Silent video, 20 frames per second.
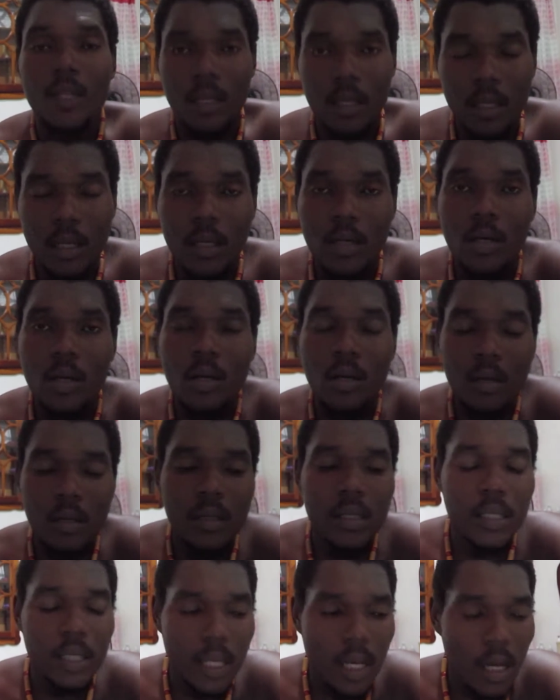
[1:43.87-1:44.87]

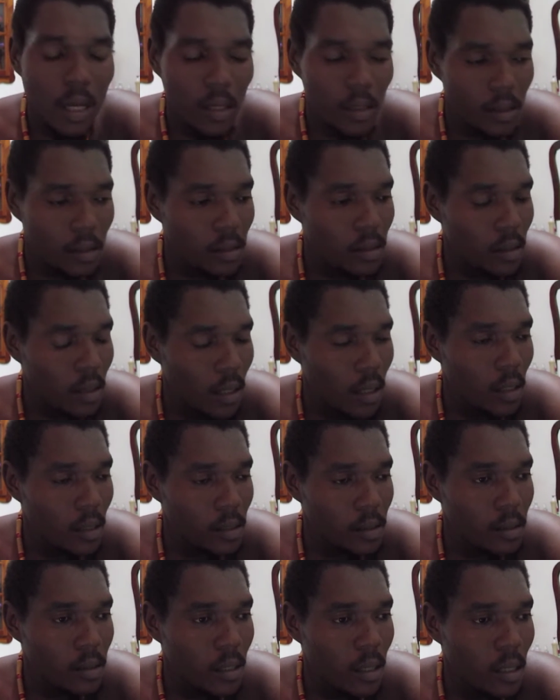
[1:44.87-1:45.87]

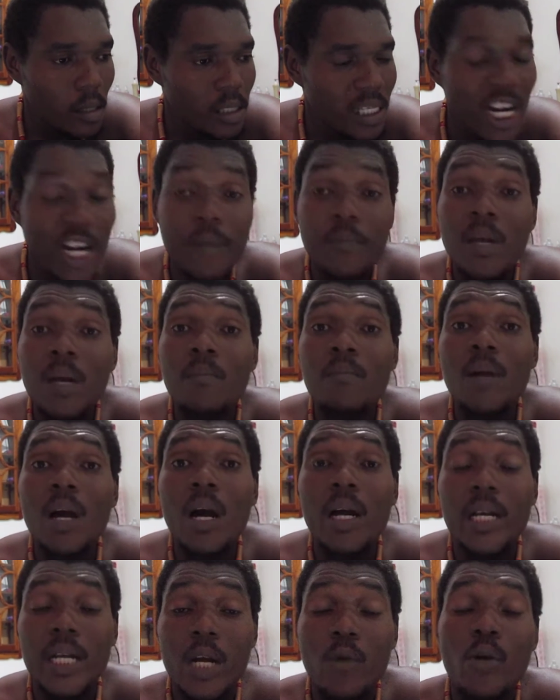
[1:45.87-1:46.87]
Yes. I
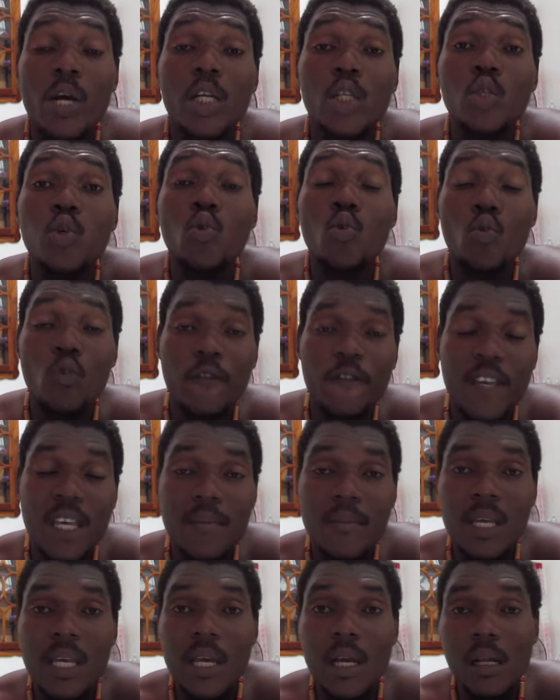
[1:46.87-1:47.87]
remember there were 2
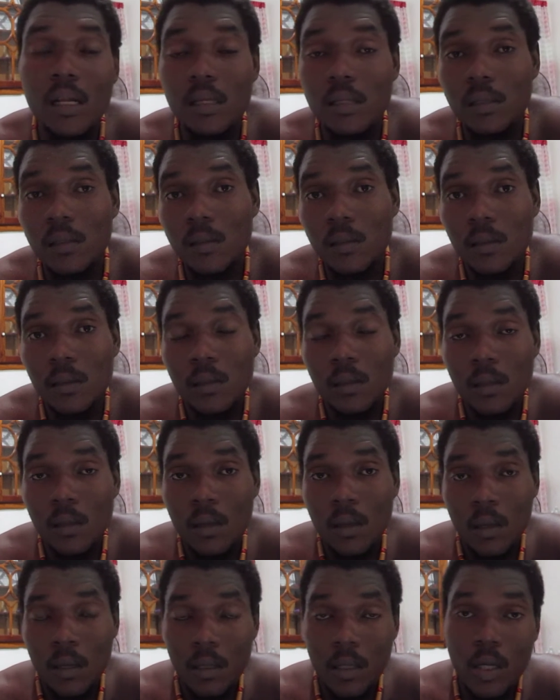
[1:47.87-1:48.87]
females,
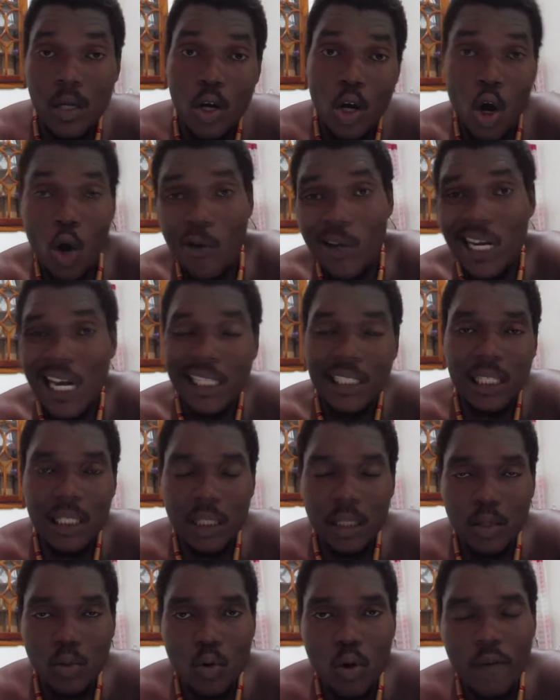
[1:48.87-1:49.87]
going at
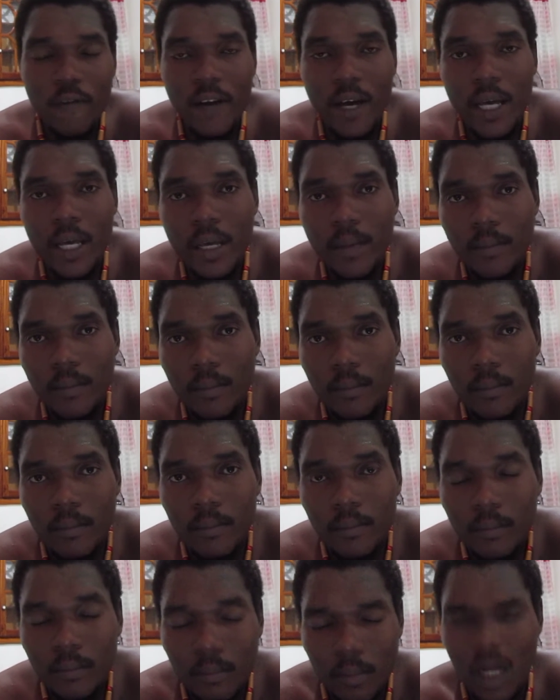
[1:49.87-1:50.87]
it over him.
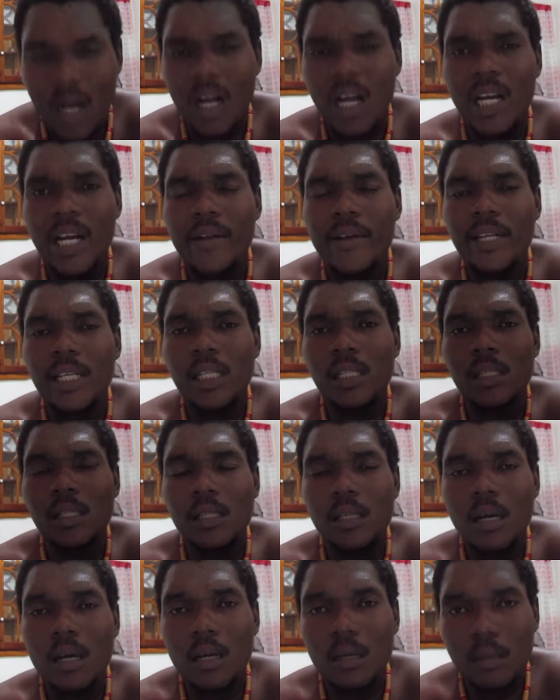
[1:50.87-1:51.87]
Morgan Heritage
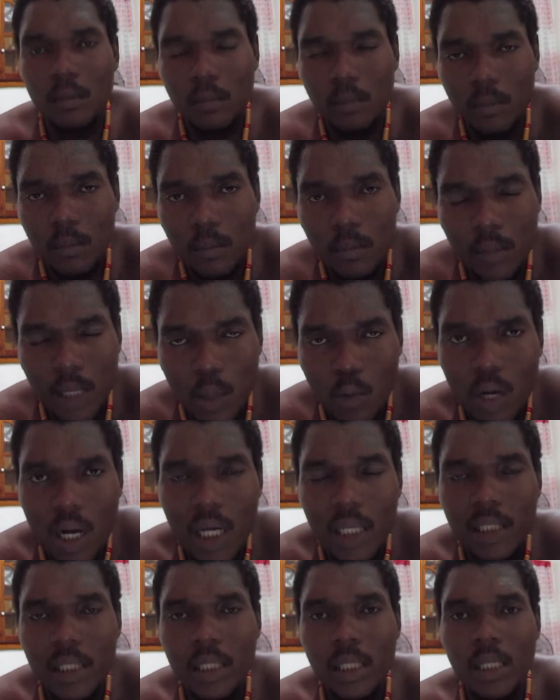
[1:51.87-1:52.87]
son, they
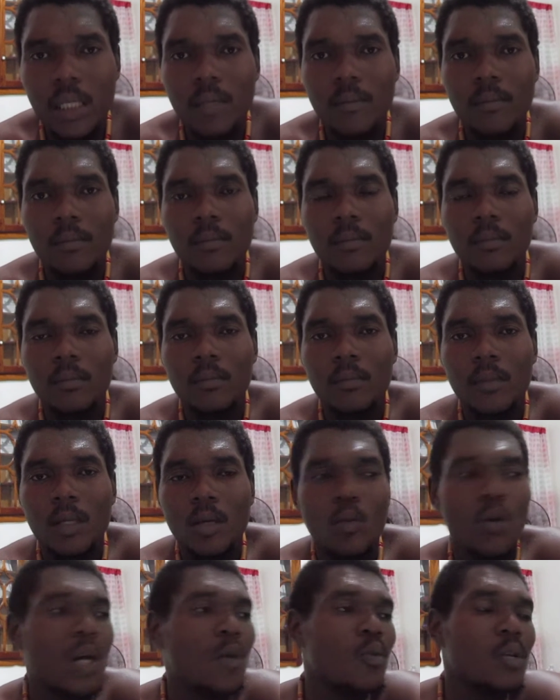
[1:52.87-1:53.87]
wanted him.
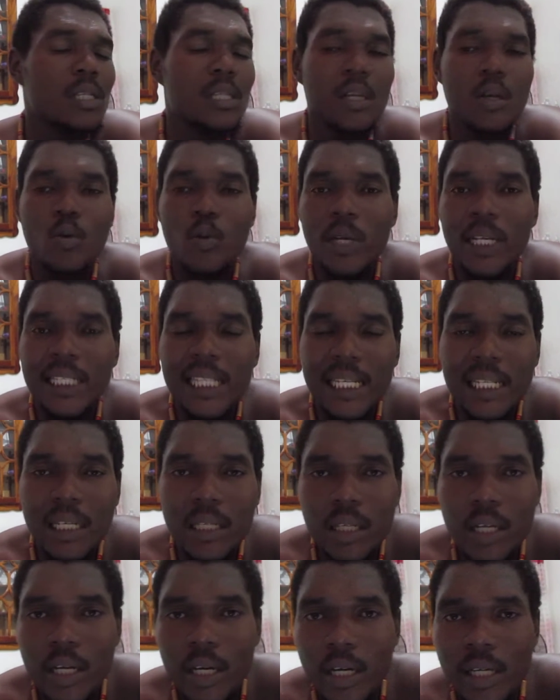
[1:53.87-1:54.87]
One was the queen of the
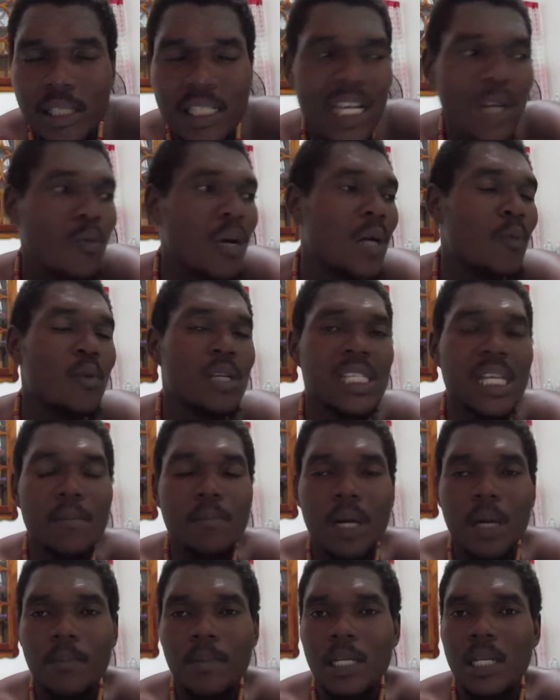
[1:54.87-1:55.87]
nerds and one was a
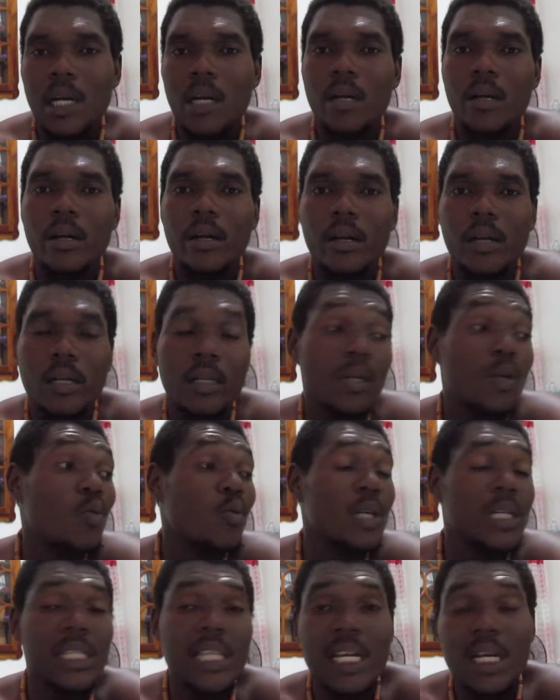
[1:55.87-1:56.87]
popular girl, the
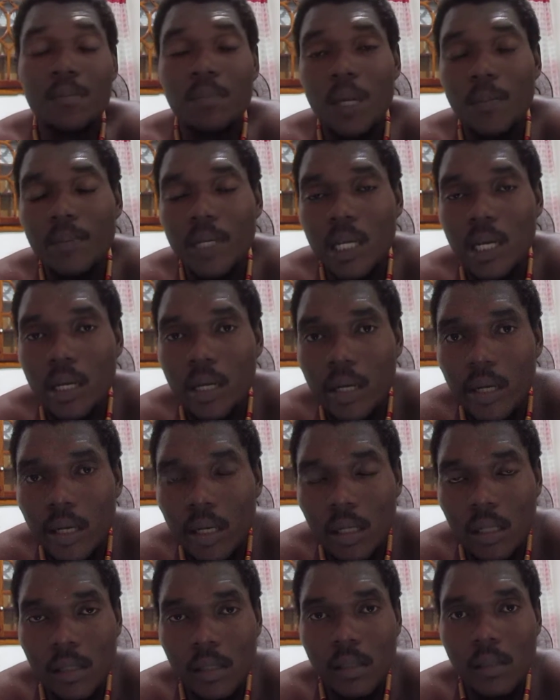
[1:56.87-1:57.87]
queen of the popular
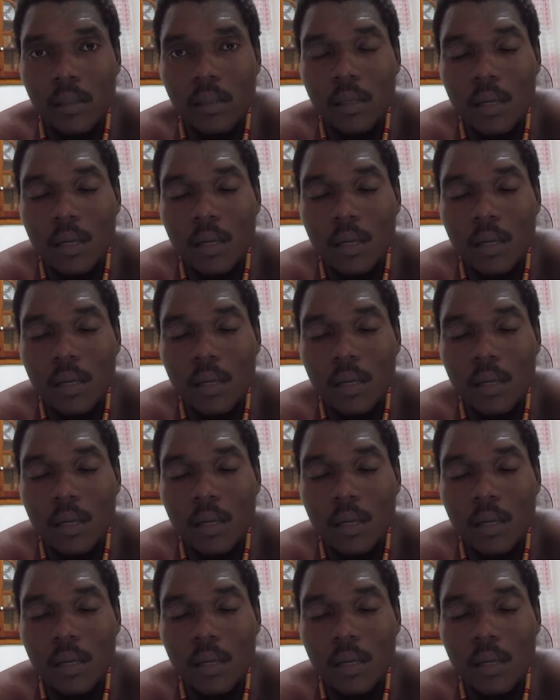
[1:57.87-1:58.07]
girls.